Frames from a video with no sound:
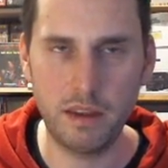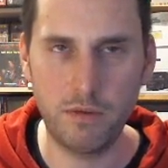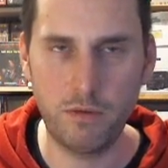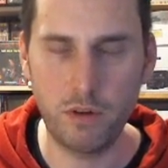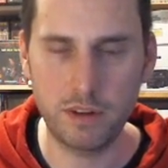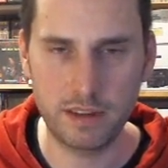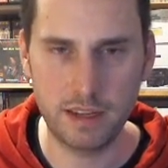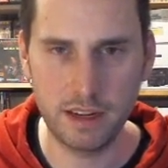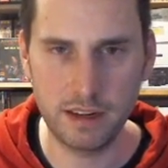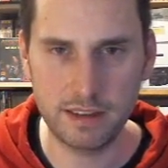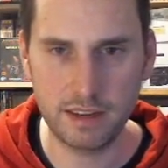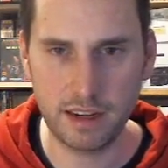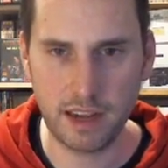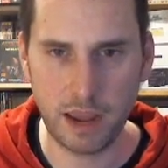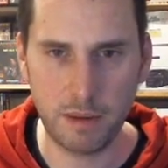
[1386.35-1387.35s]
for skills
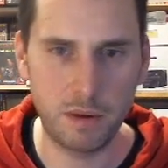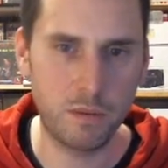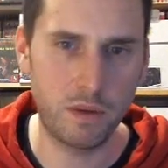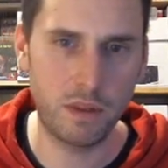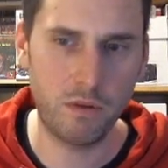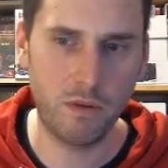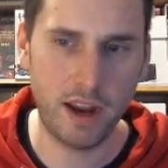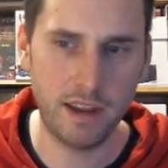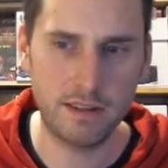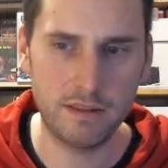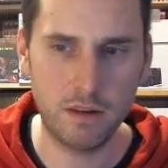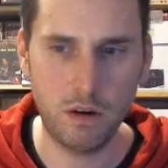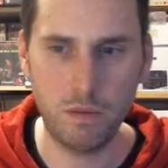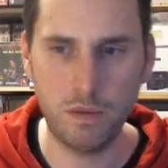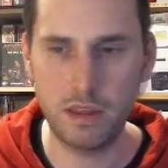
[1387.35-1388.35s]
carrying with a
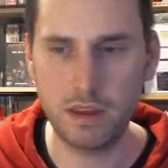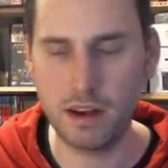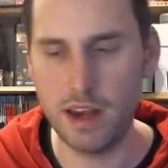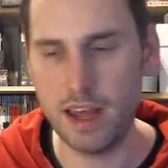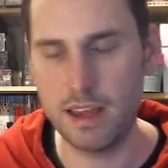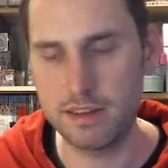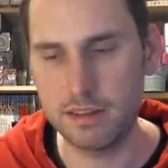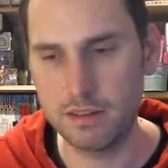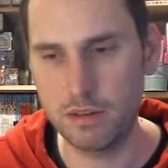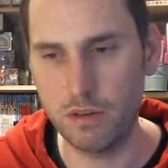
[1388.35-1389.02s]
race or with a class.